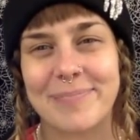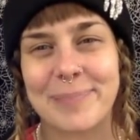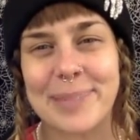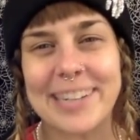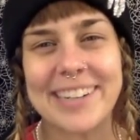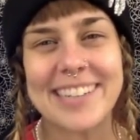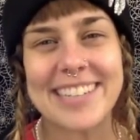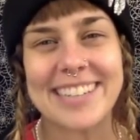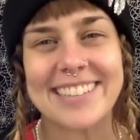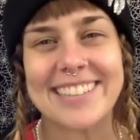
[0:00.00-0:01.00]
Bring your
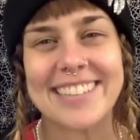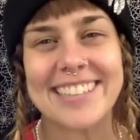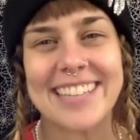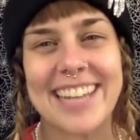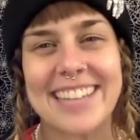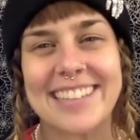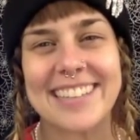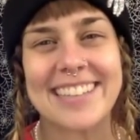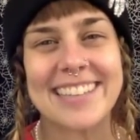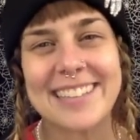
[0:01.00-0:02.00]
attention into
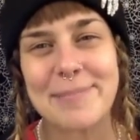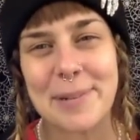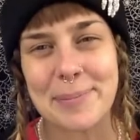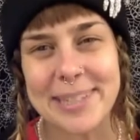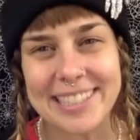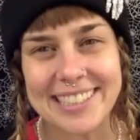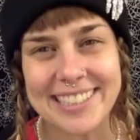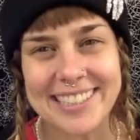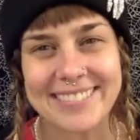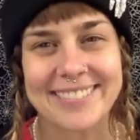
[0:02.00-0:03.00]
this moment,
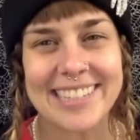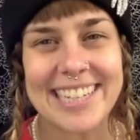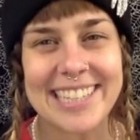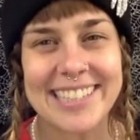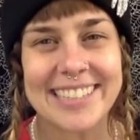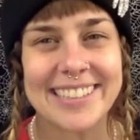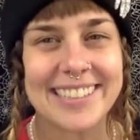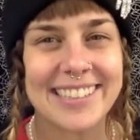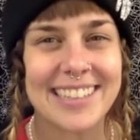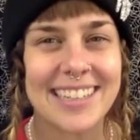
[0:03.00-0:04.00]
right here,
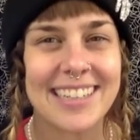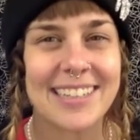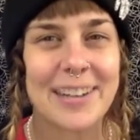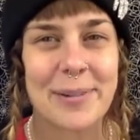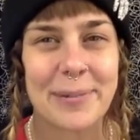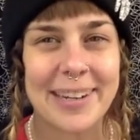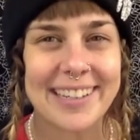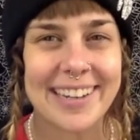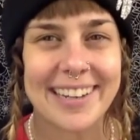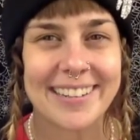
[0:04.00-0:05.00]
right
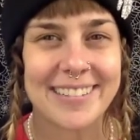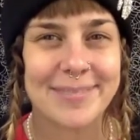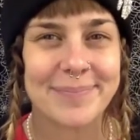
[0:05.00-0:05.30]
now.